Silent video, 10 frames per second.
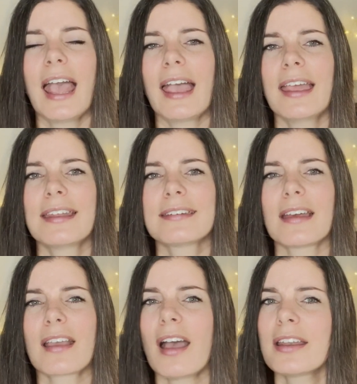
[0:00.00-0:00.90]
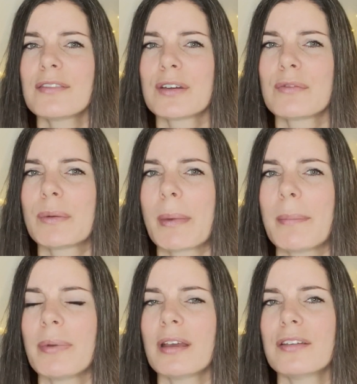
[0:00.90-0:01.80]
And I can't even
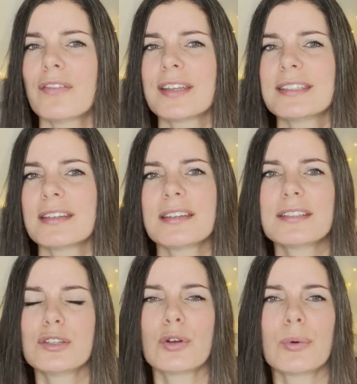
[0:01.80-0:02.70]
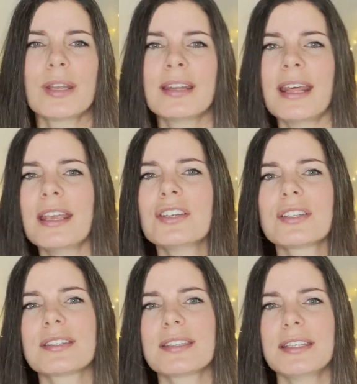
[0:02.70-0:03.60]
remember if I did it, in an
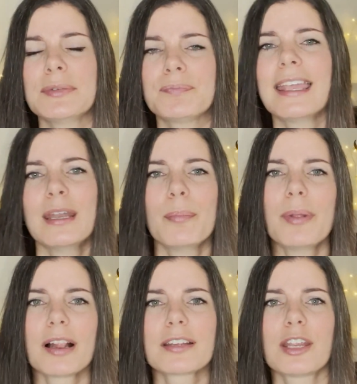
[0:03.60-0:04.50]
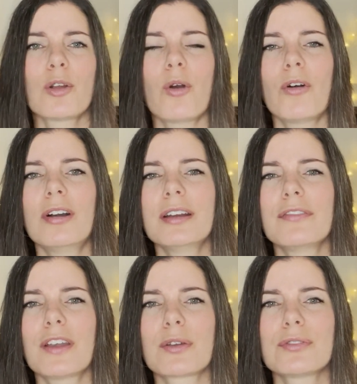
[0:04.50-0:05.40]
agency, in a building, or
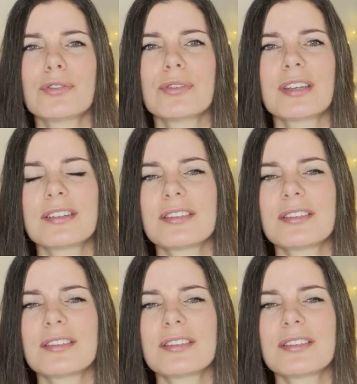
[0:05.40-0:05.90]
if I could do that